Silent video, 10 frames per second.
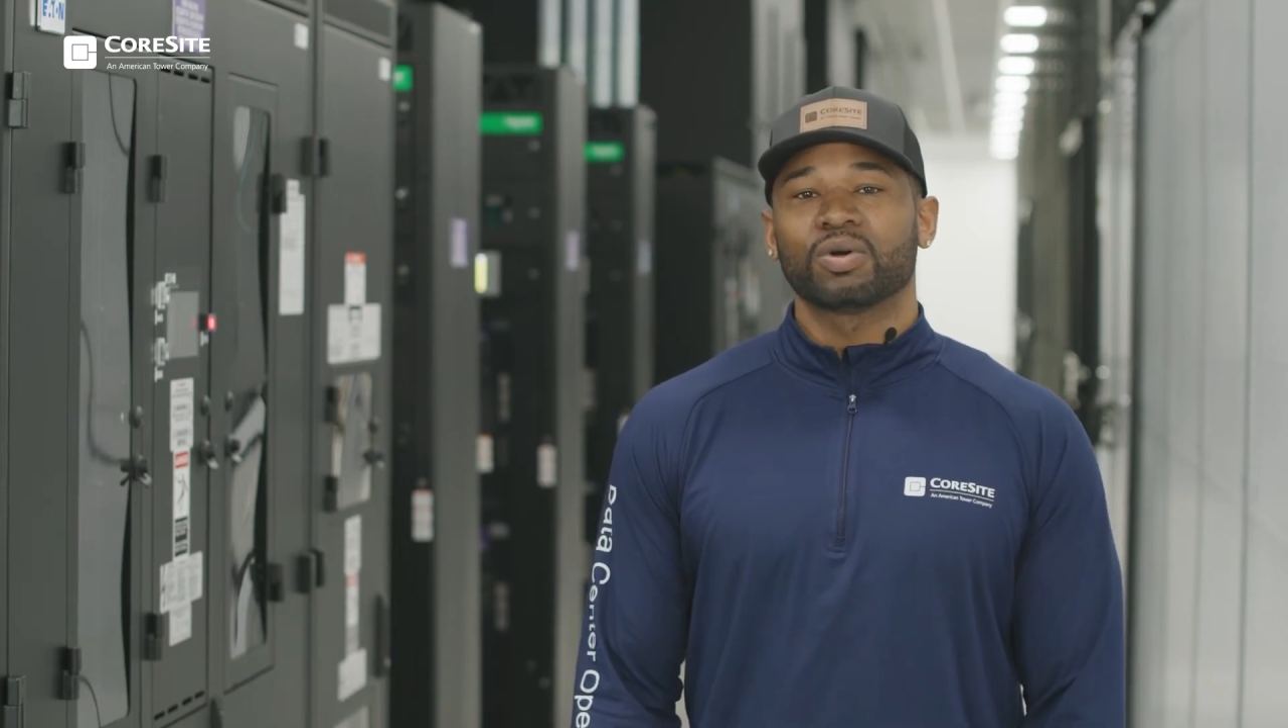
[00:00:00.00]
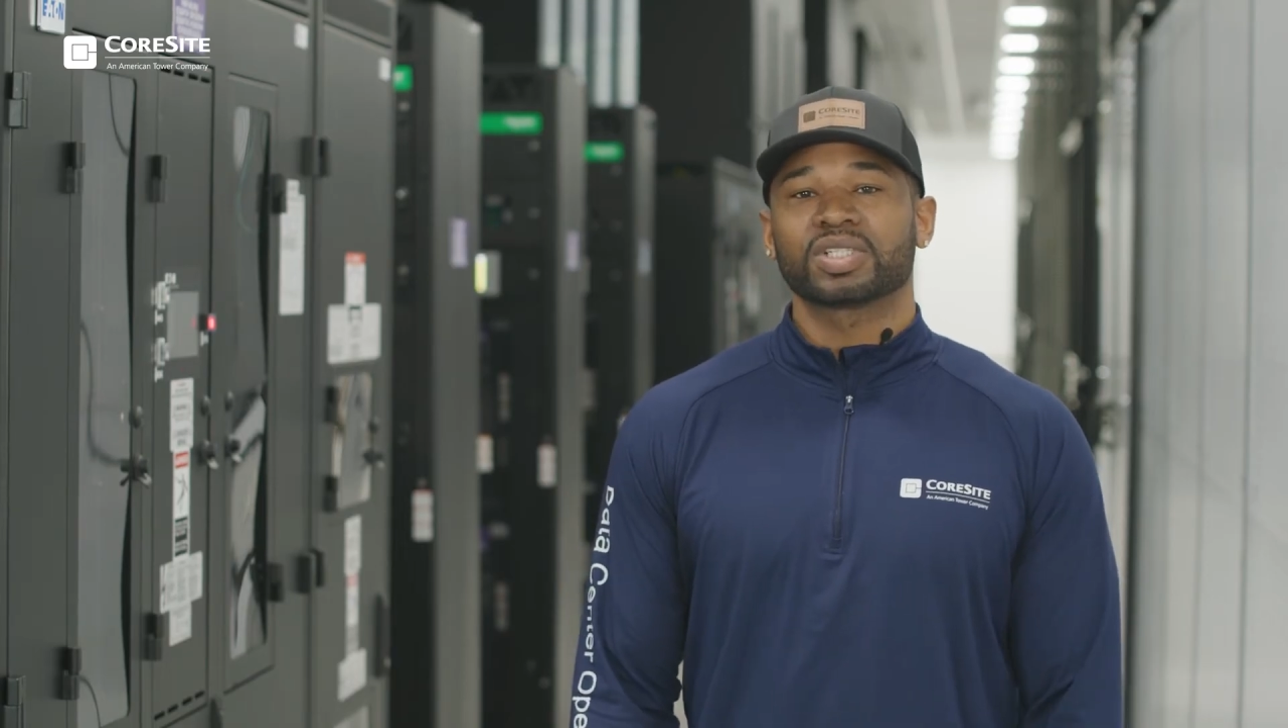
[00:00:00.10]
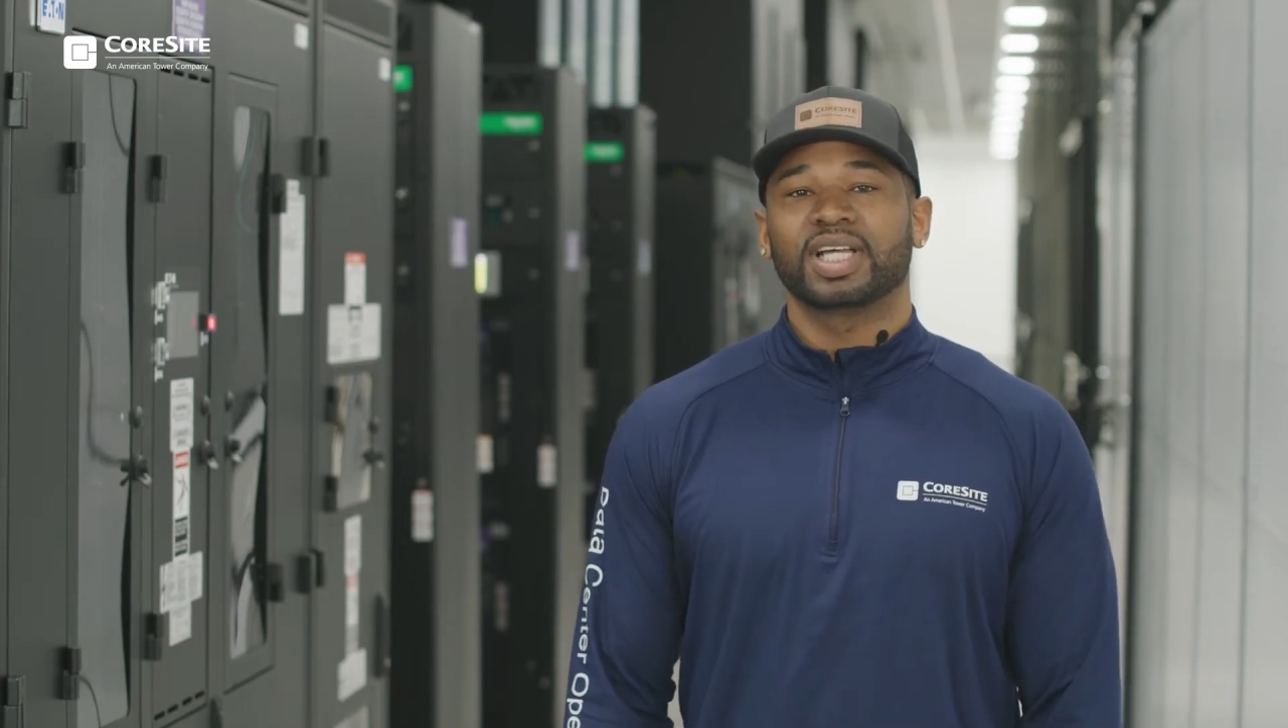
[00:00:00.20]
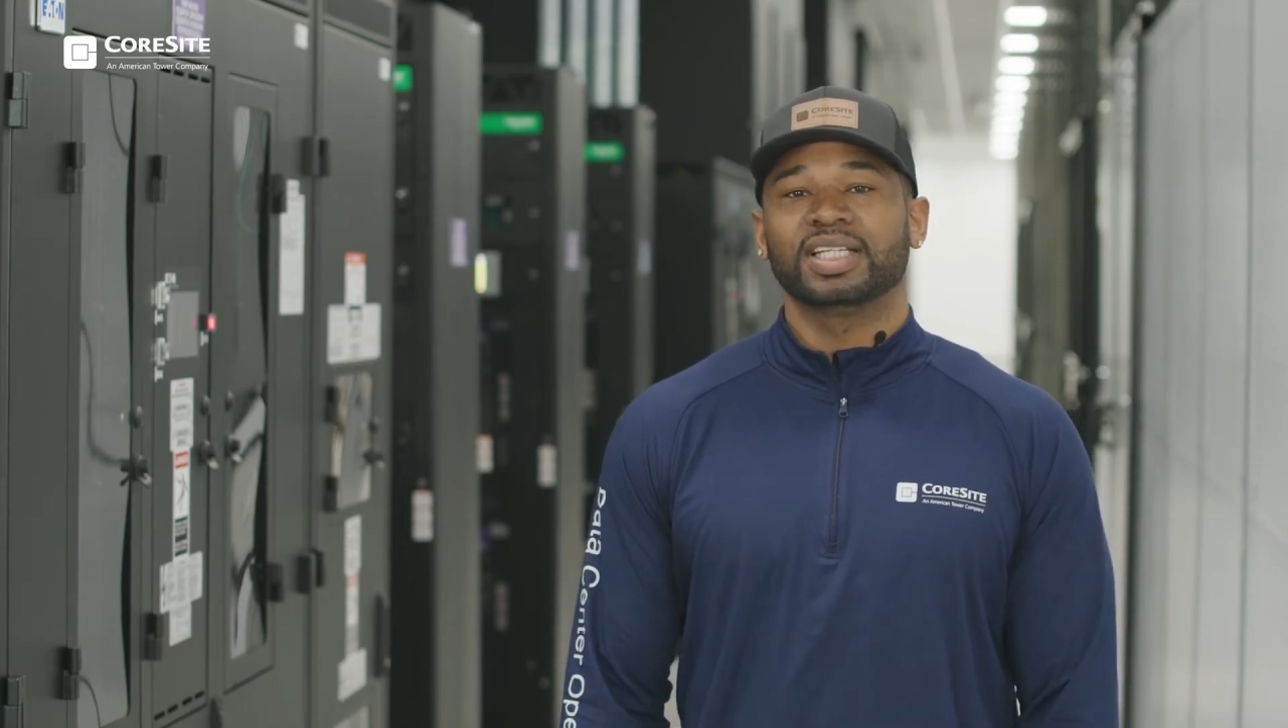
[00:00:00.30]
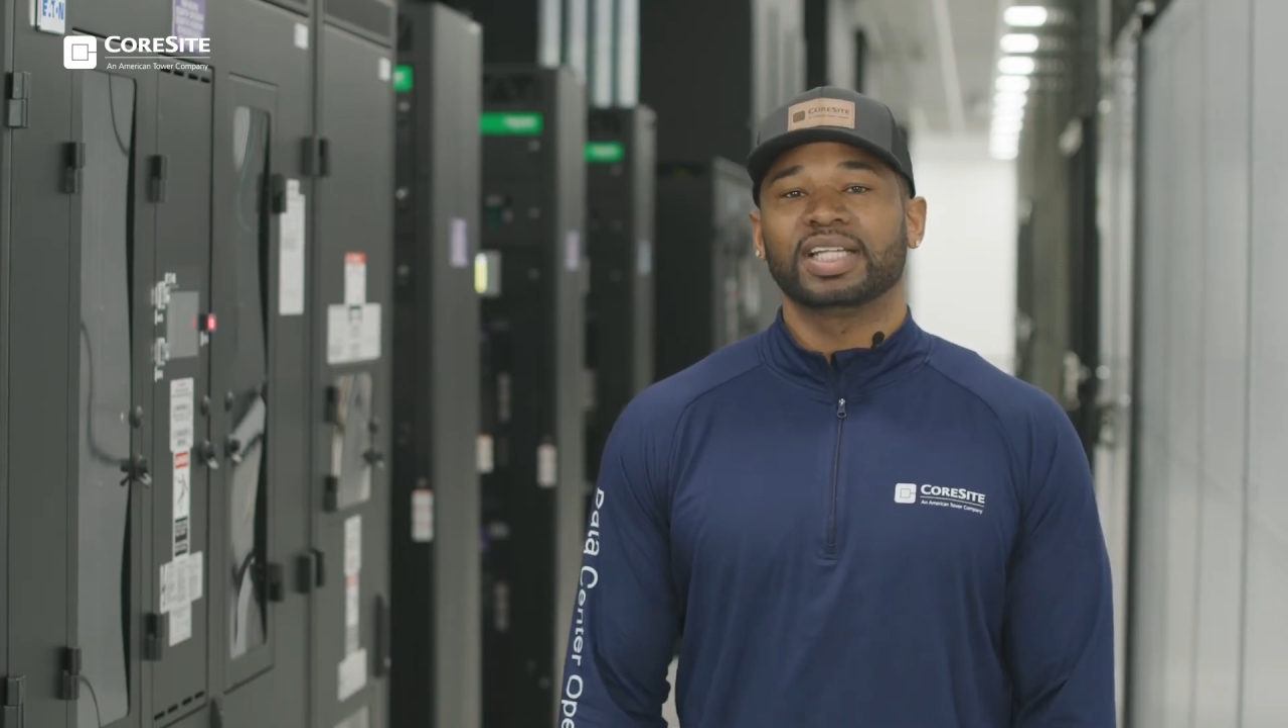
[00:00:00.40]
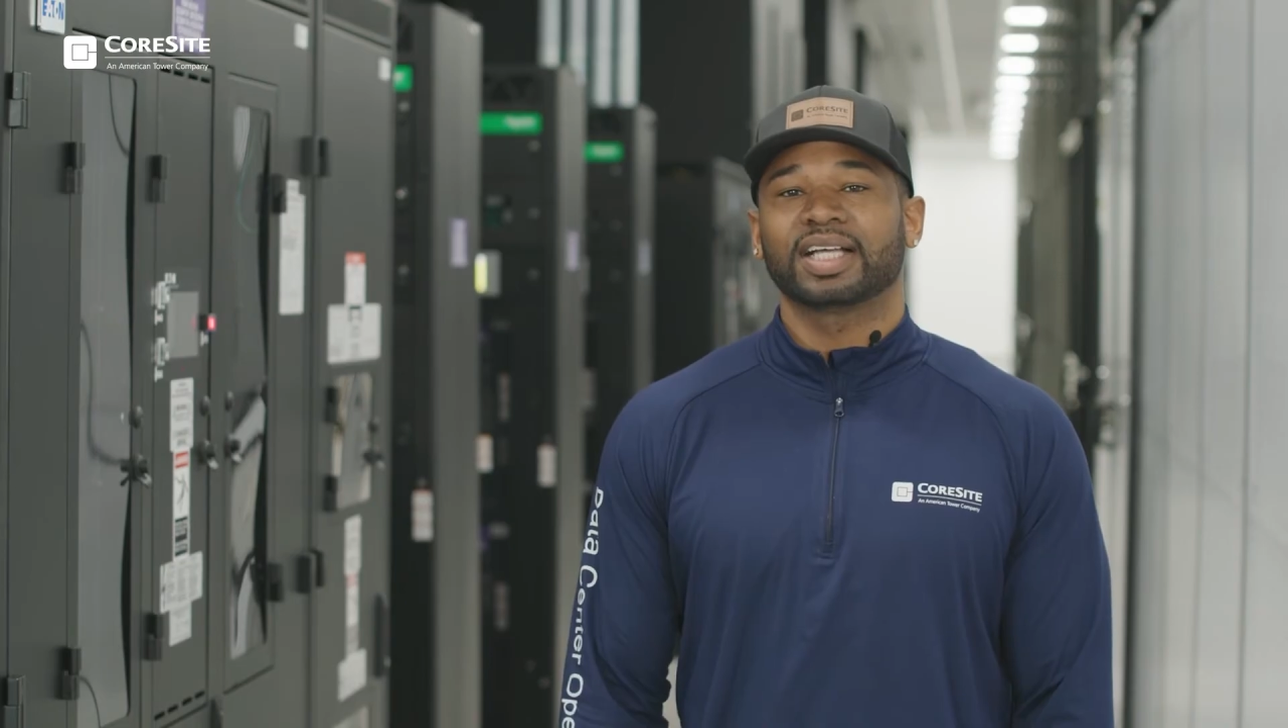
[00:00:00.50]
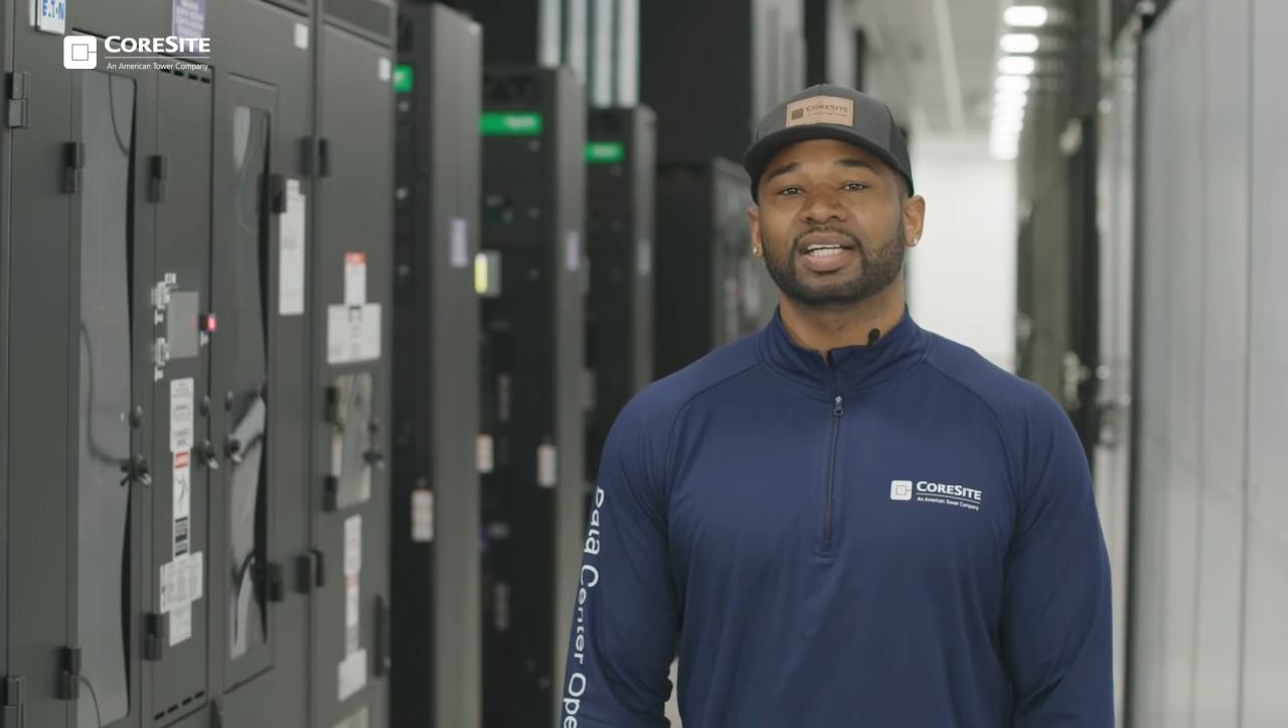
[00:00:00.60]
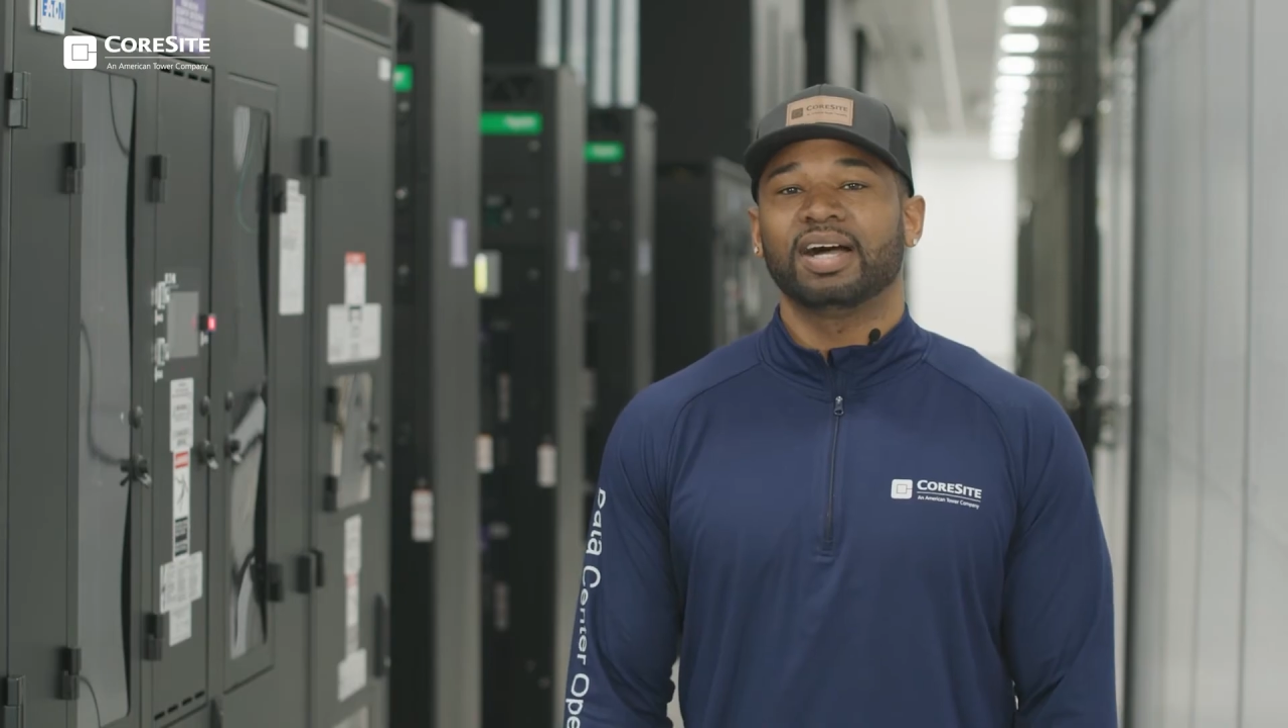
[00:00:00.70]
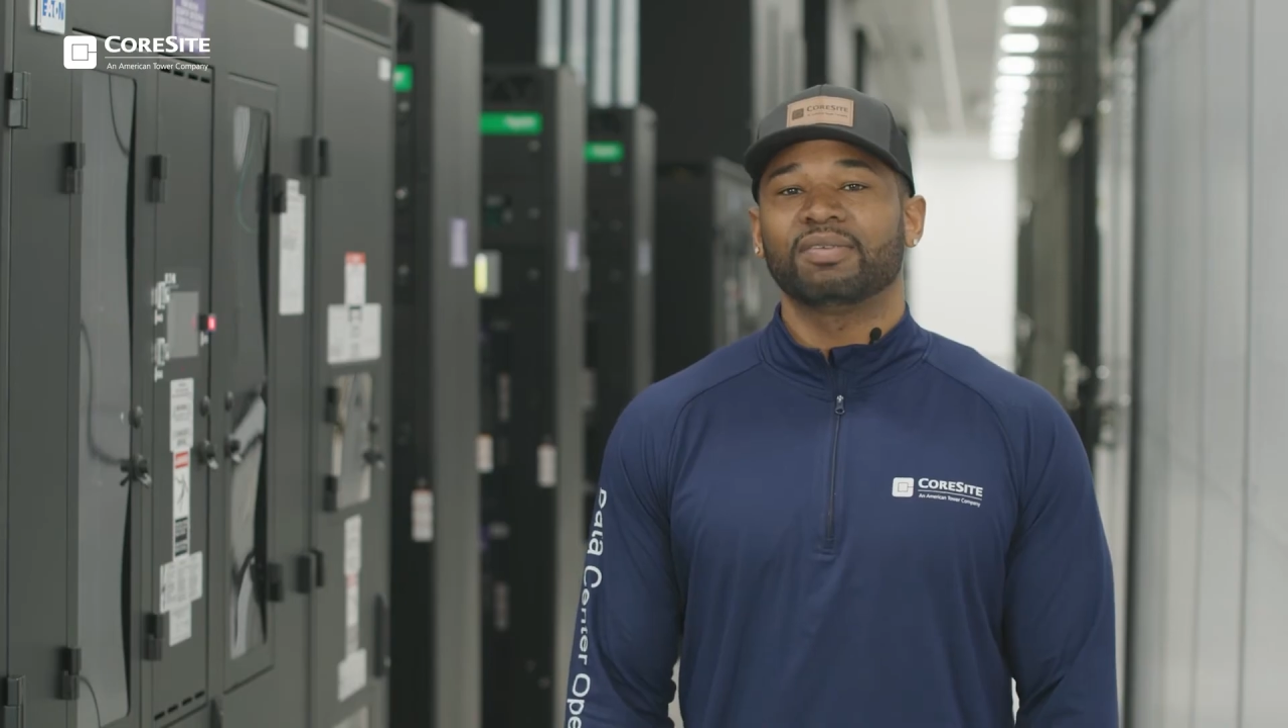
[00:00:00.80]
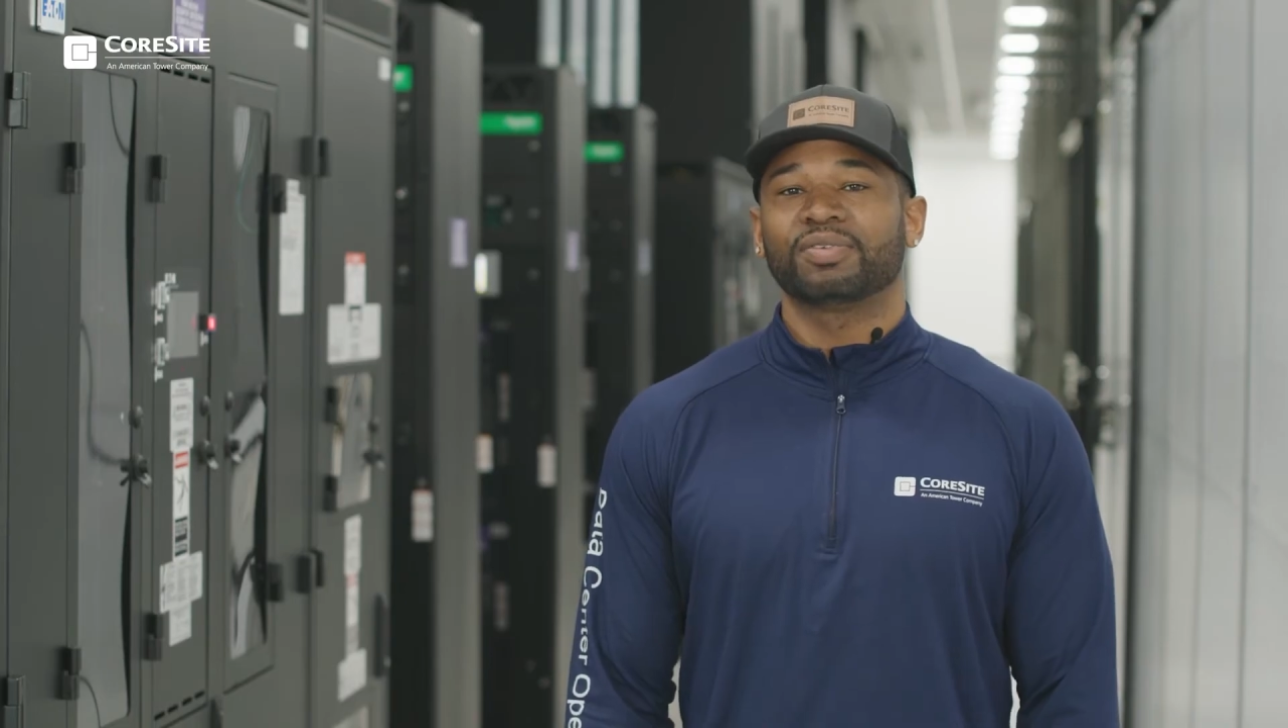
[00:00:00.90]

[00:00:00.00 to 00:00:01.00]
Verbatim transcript: coresite.com